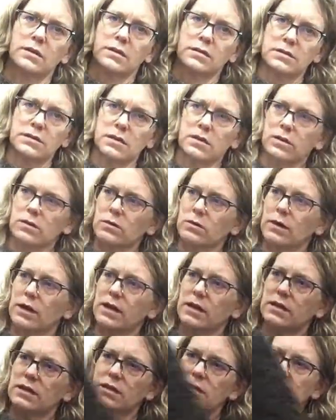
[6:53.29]
So,
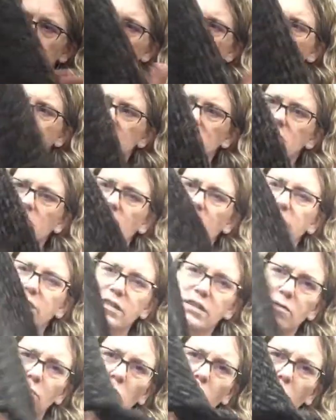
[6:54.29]
and it is a
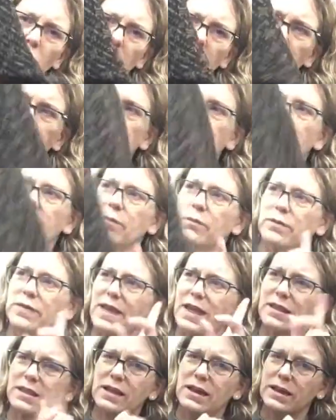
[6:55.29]
scratchy wool, but with
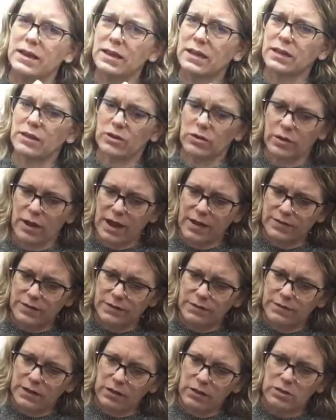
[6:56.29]
that lining, you don't have to
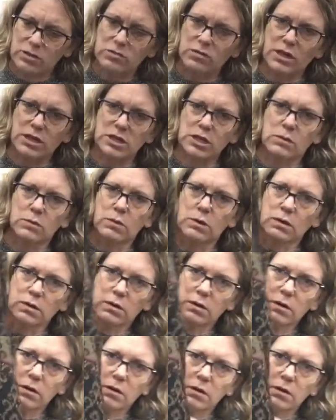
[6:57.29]
feel the scratchy wool.